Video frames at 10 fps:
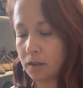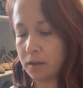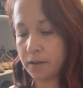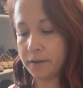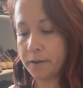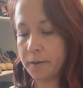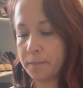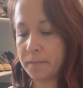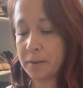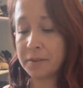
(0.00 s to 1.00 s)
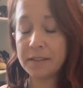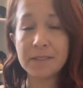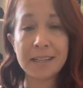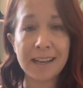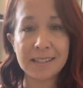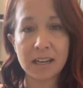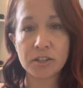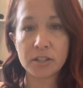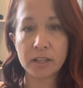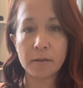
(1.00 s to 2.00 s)
I believe today is
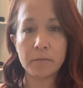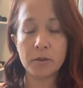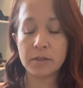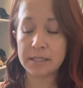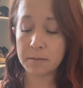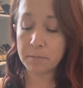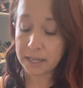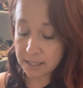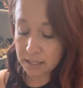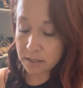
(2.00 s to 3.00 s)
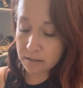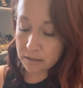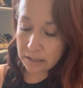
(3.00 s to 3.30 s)
actually the moon is in Pisces.